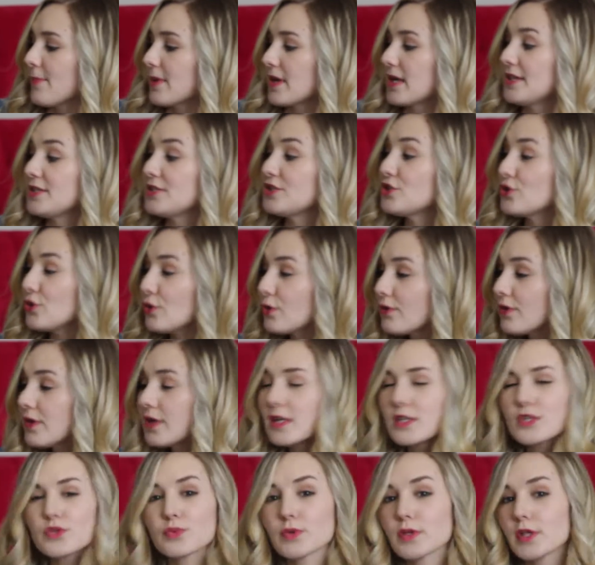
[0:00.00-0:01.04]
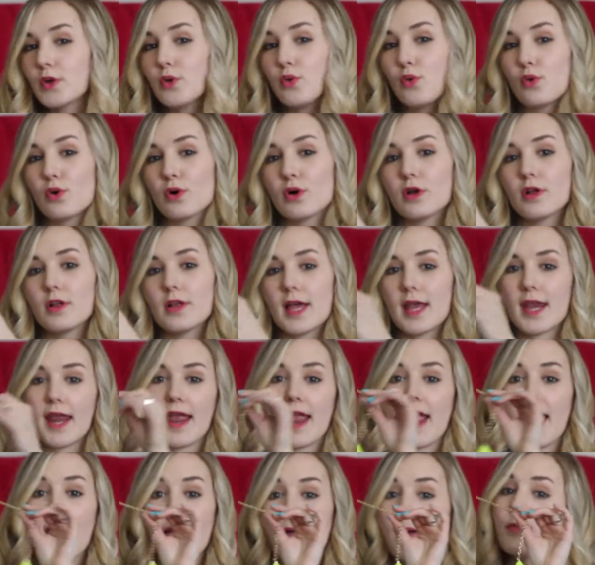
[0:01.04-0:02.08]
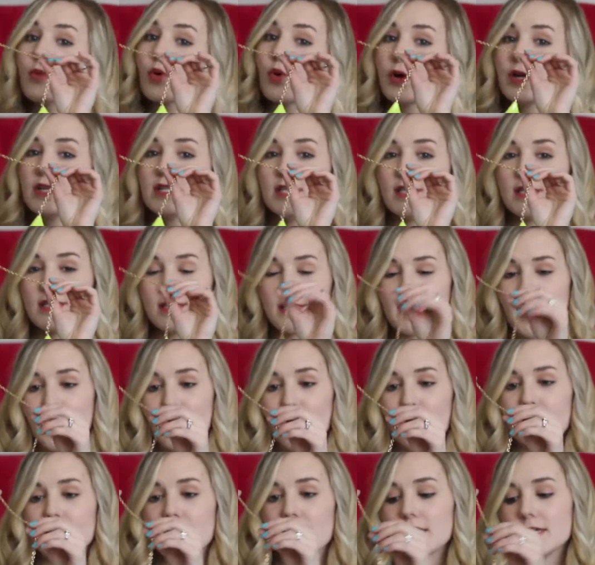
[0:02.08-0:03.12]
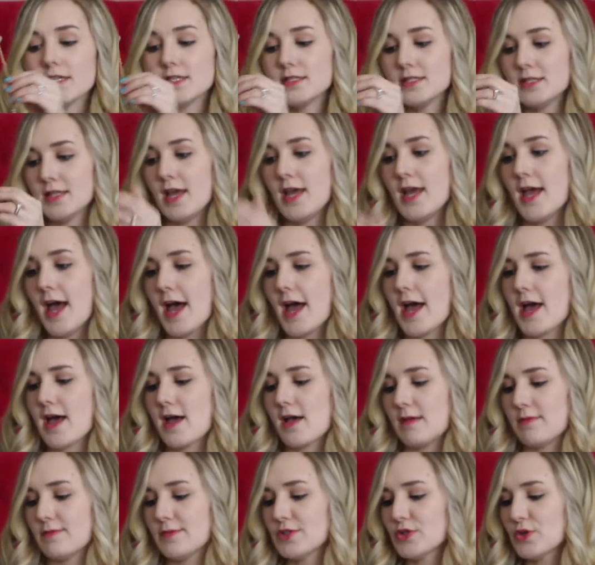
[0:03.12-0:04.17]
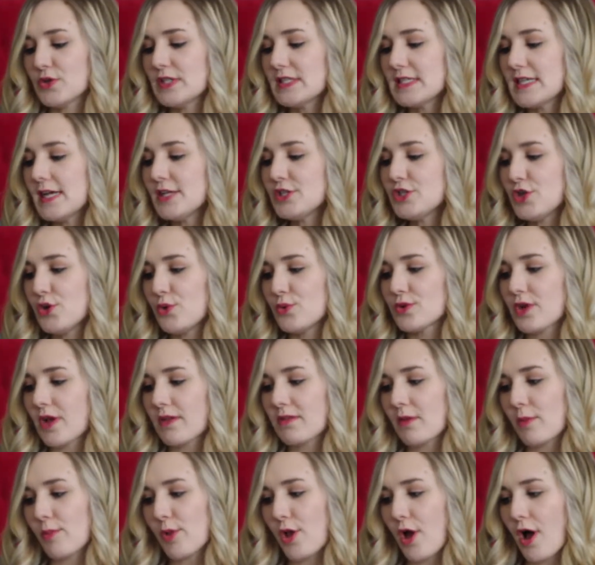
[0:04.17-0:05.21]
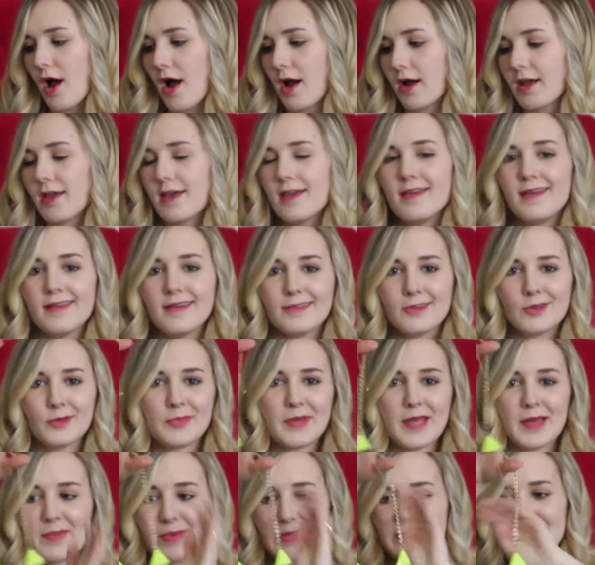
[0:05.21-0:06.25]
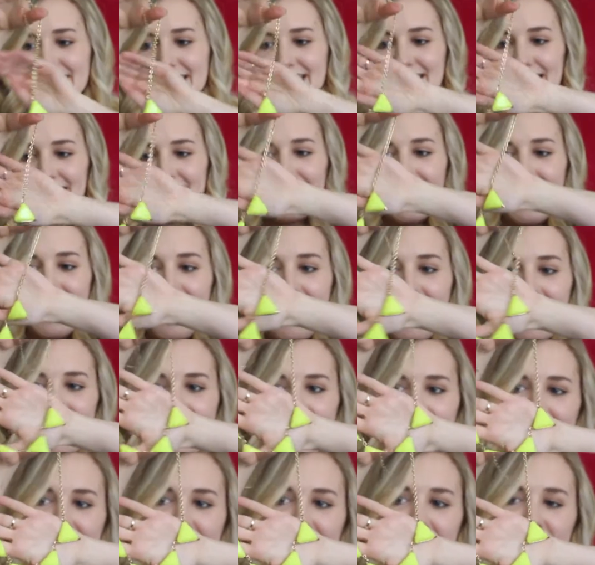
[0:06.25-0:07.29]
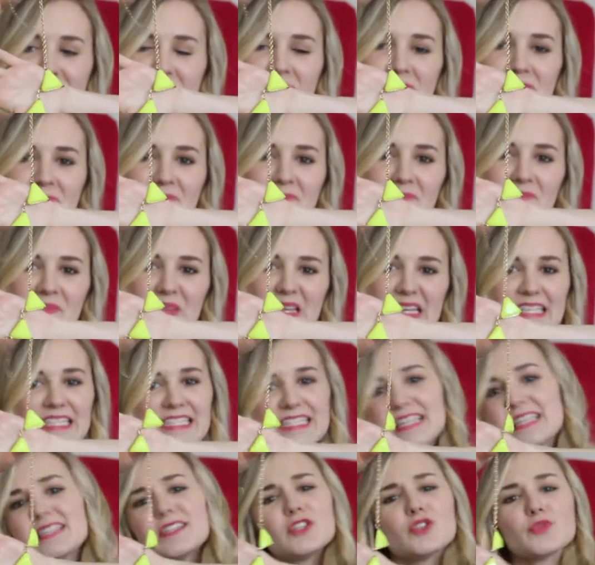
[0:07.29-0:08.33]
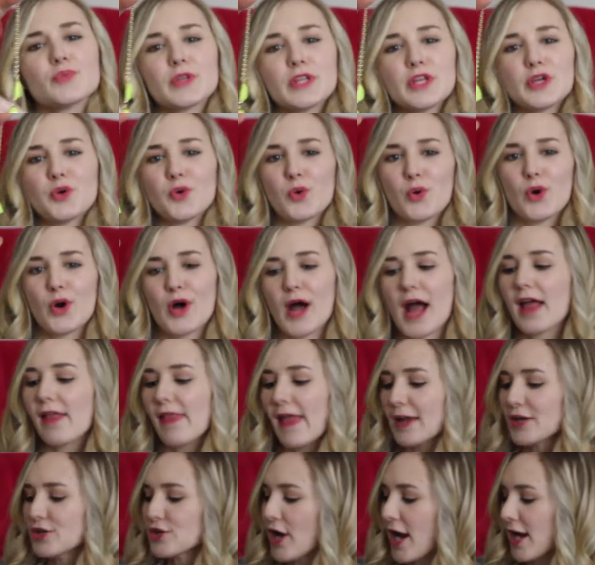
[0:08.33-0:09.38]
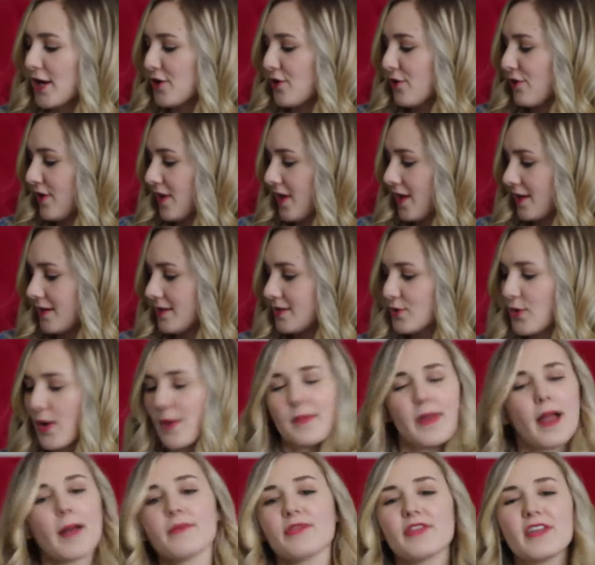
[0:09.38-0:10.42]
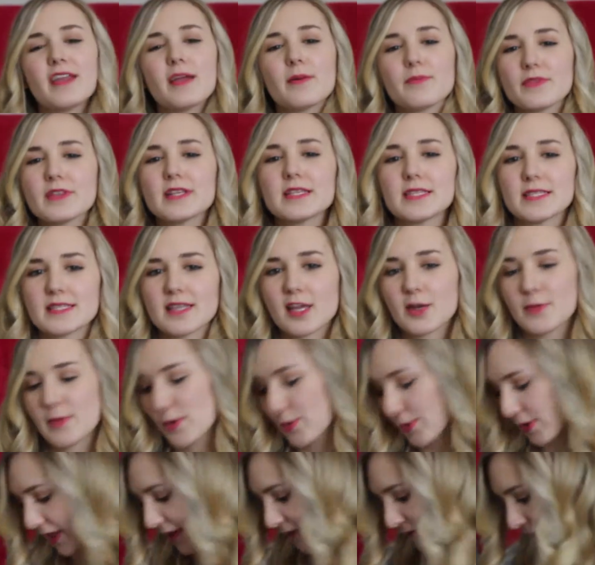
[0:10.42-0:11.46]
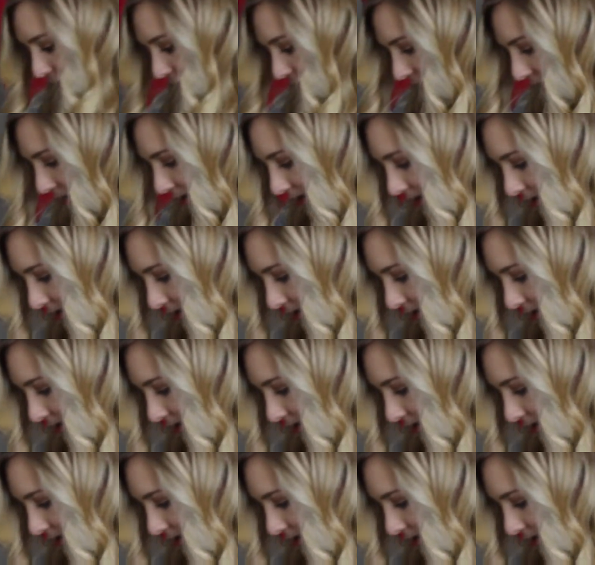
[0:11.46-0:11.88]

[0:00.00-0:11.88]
but I do think it's really cool and I am going to style this. Um, so stay tuned on the blog. You'll be able to see that because um, this is really cool. I like trying new things, so I'm, I'm thinking this is going to be really fun.